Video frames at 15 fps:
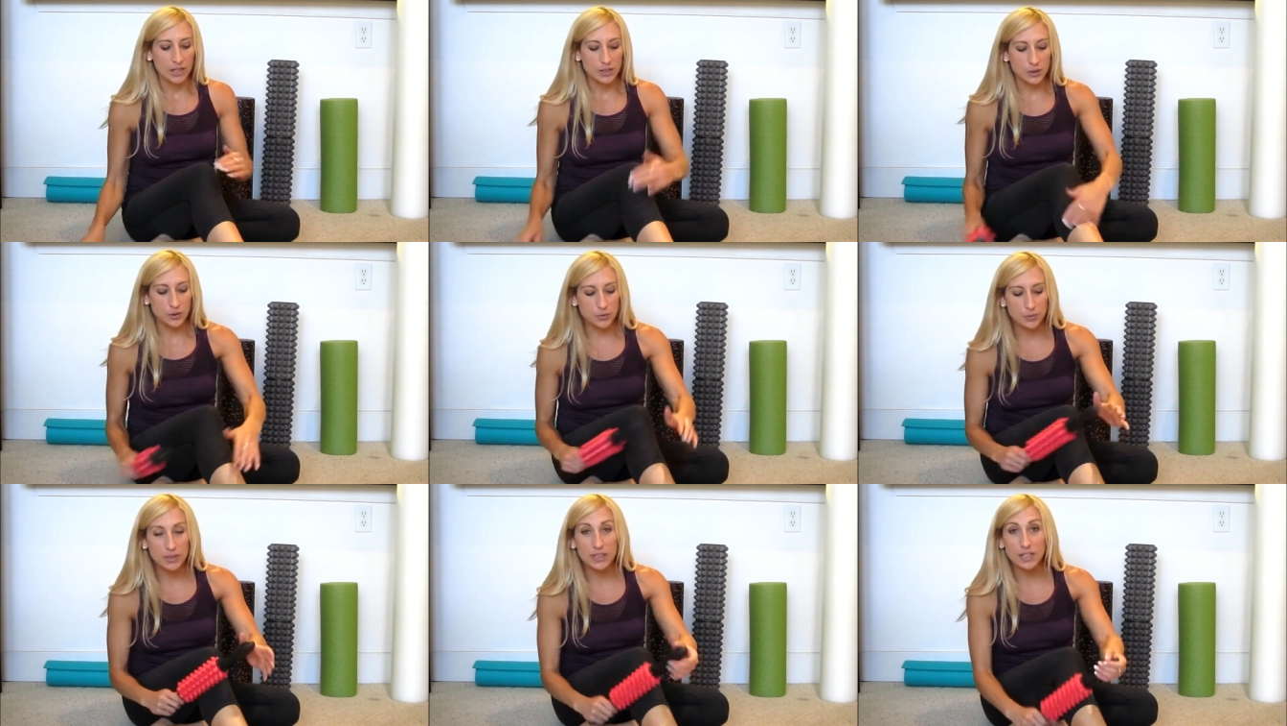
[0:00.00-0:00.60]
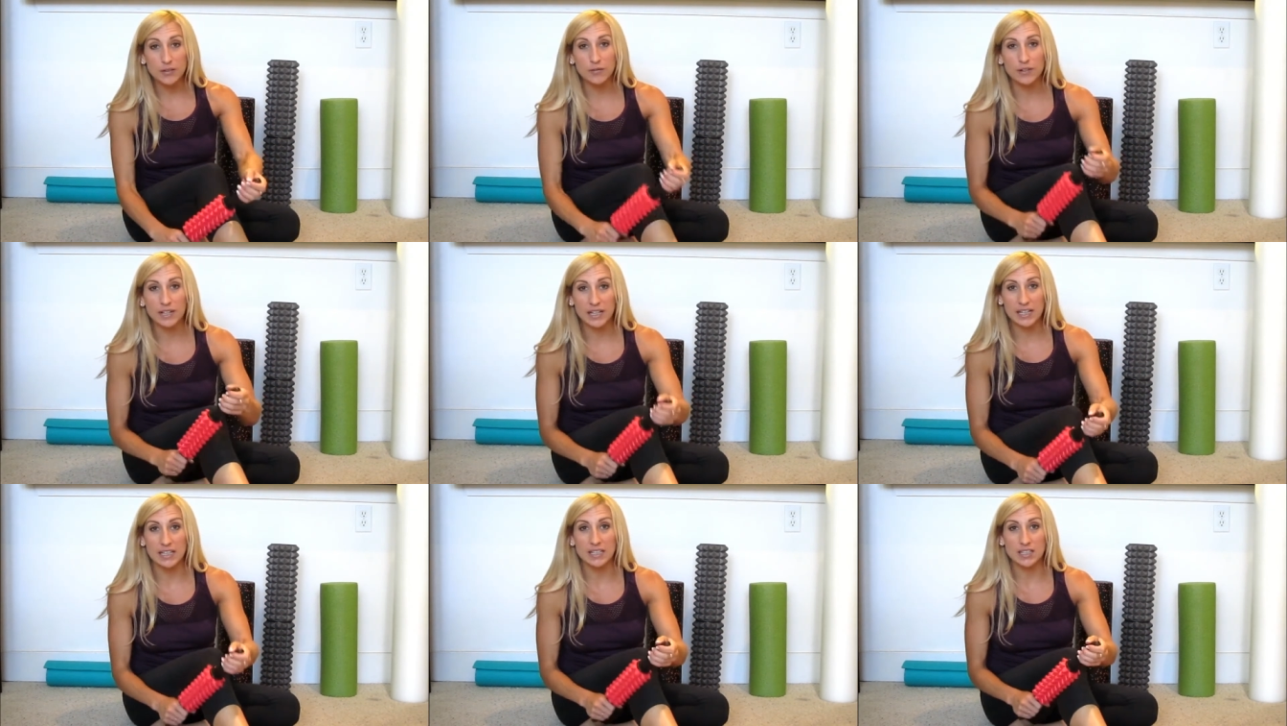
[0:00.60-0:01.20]
So it's really good for
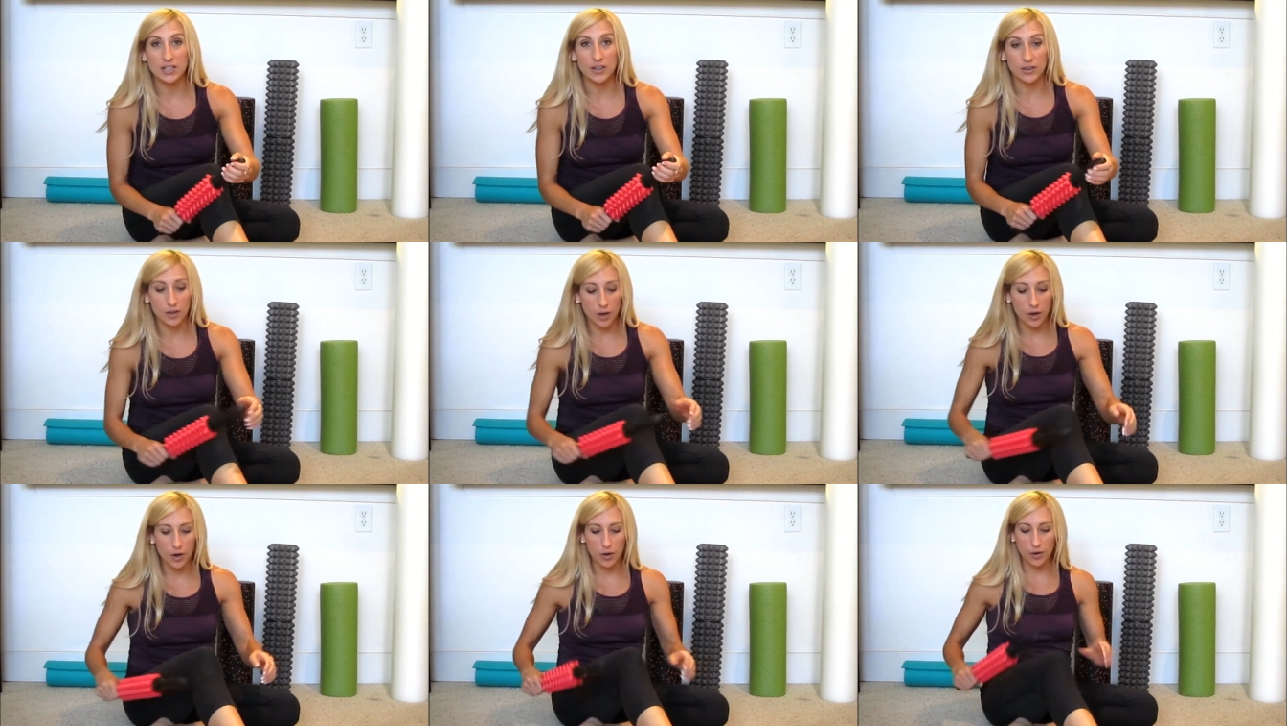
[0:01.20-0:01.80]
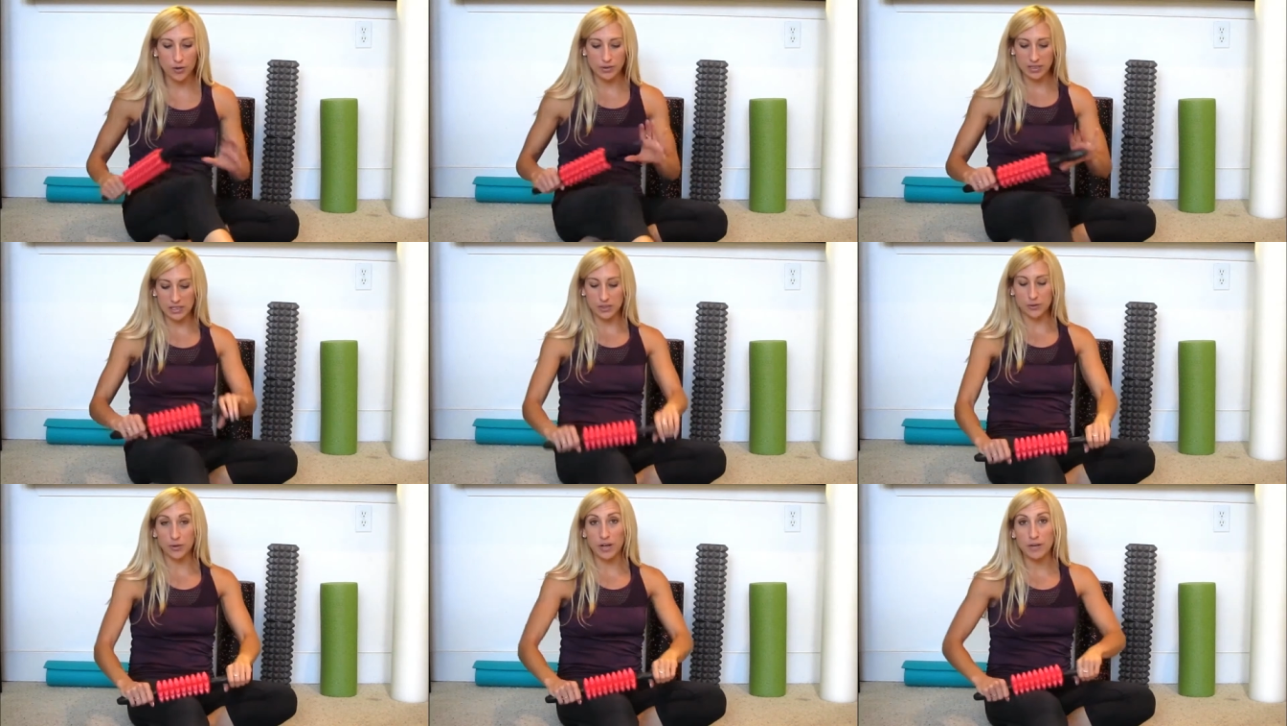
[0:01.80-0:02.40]
getting into those.
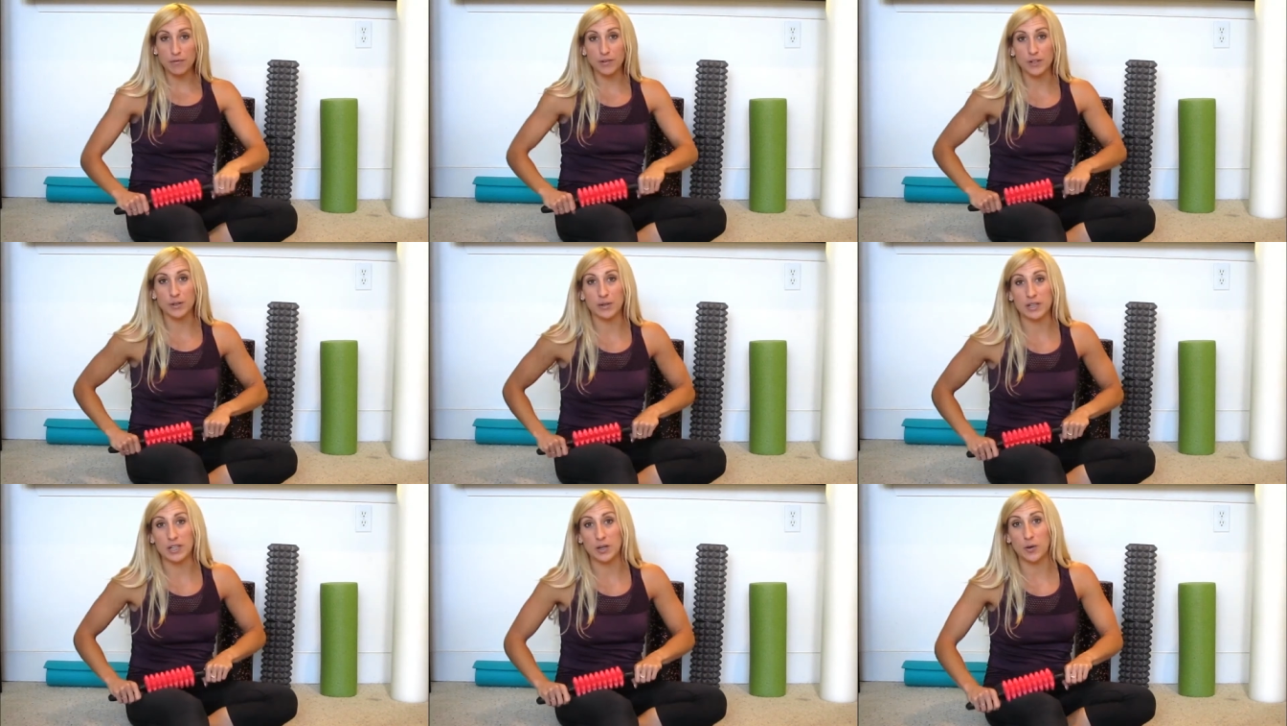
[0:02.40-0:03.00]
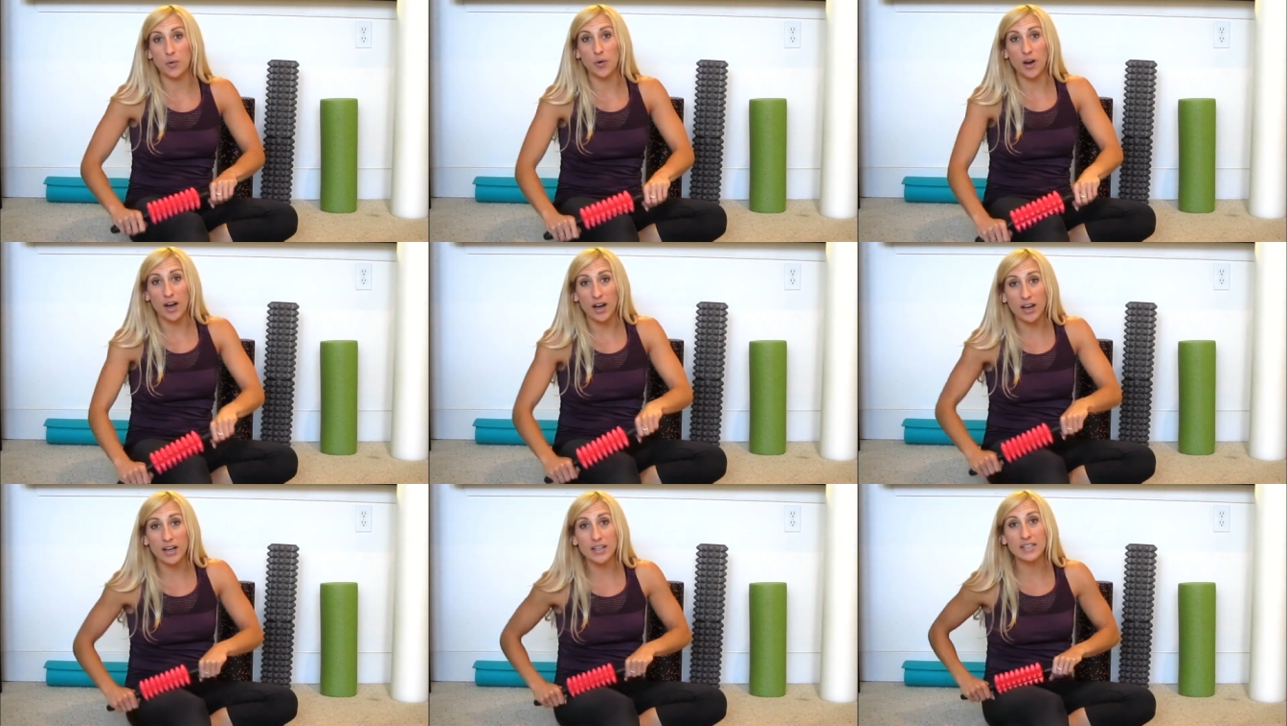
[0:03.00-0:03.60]
It's great for doing the
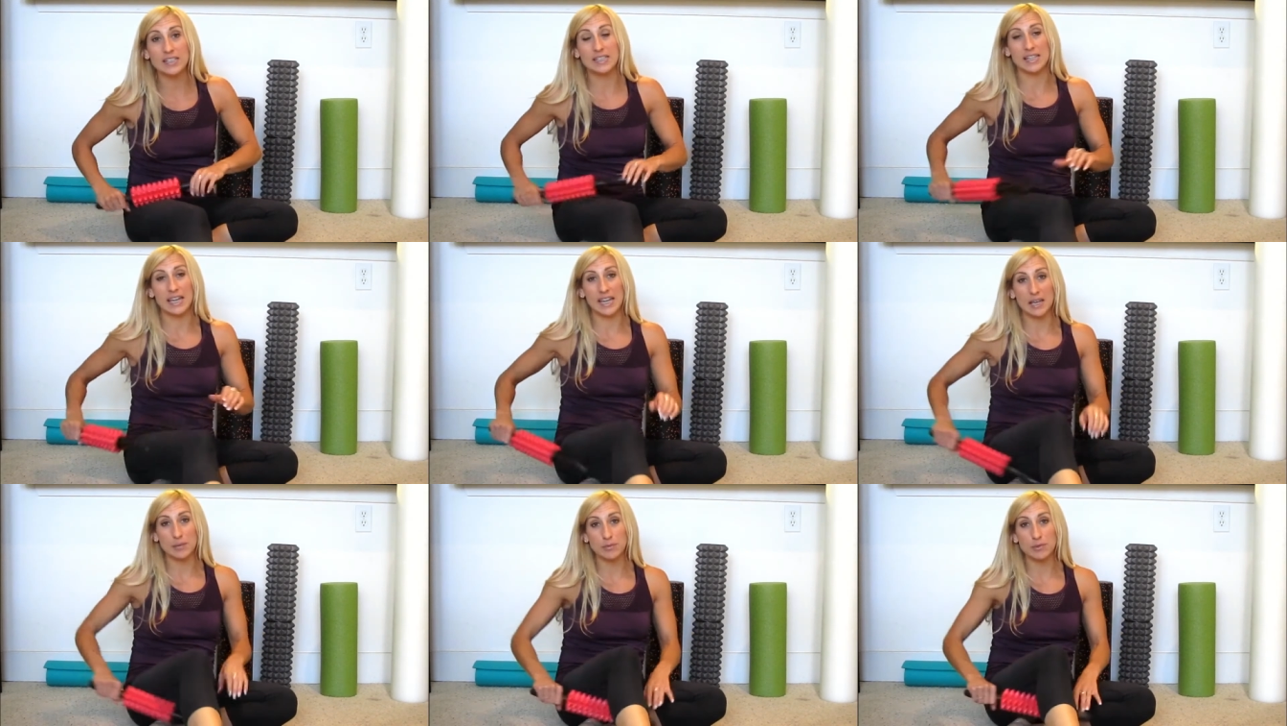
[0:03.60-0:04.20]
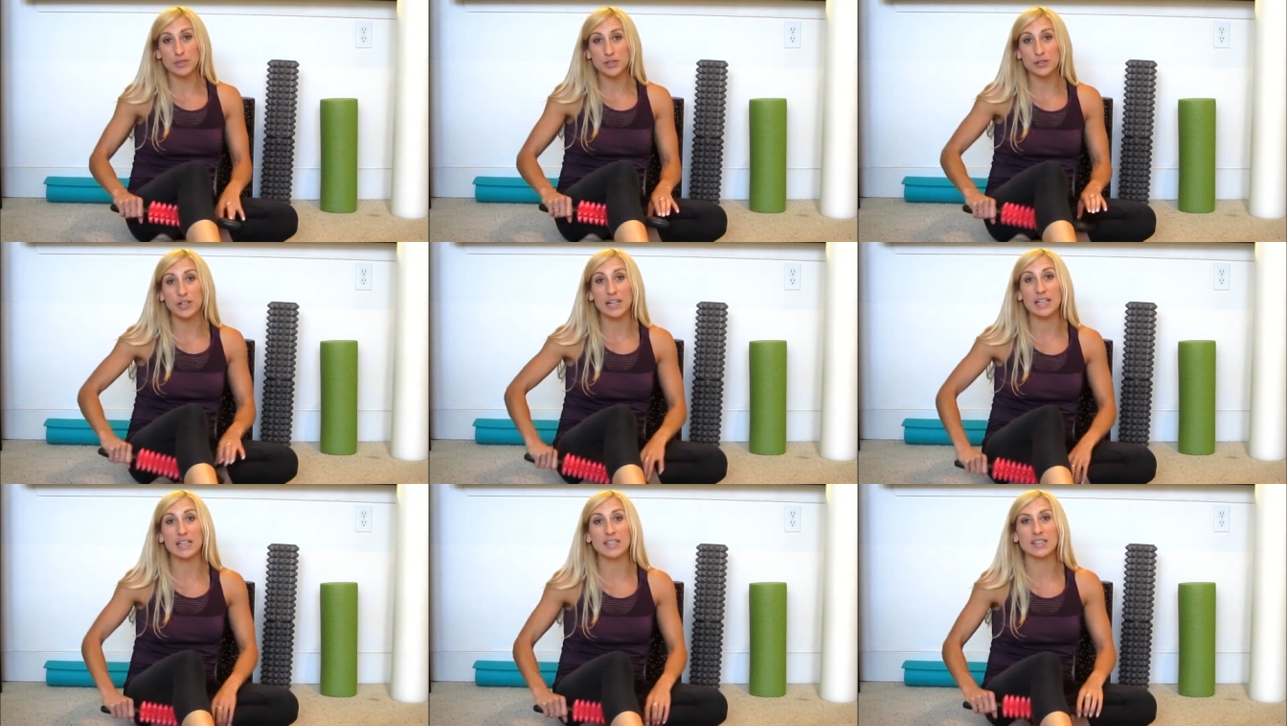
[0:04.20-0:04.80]
quads, the
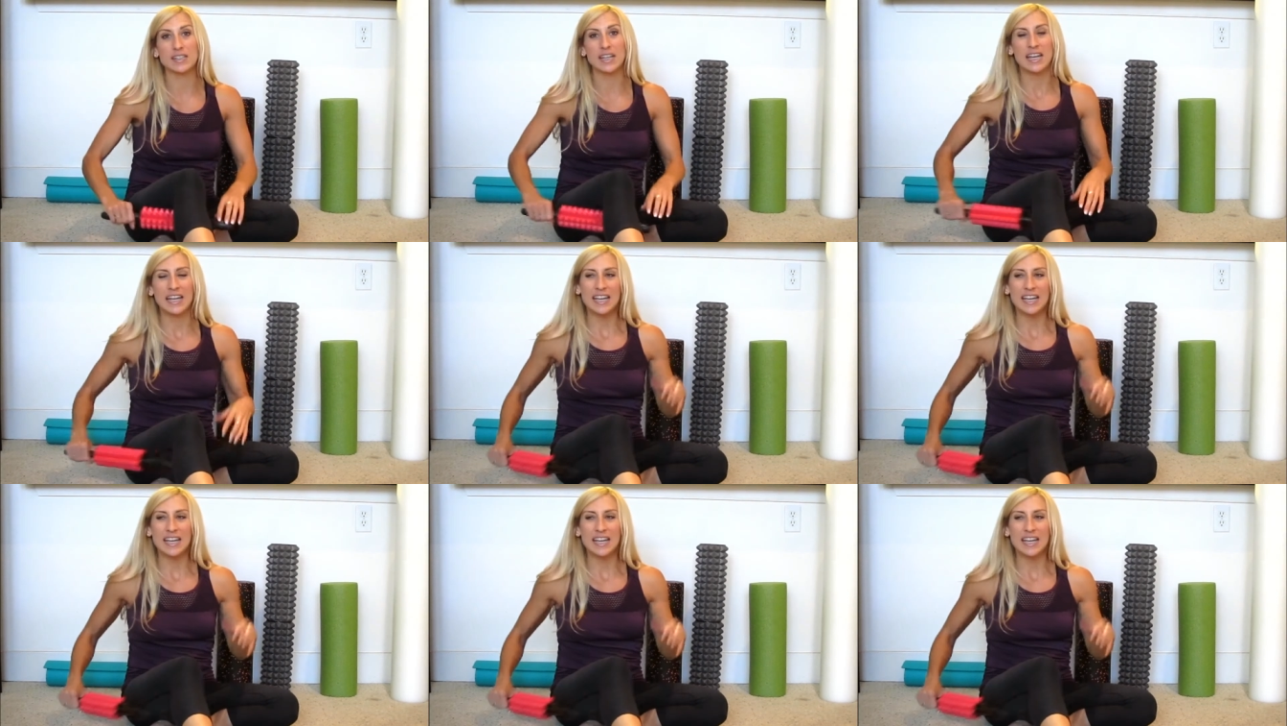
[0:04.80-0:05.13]
hamstrings,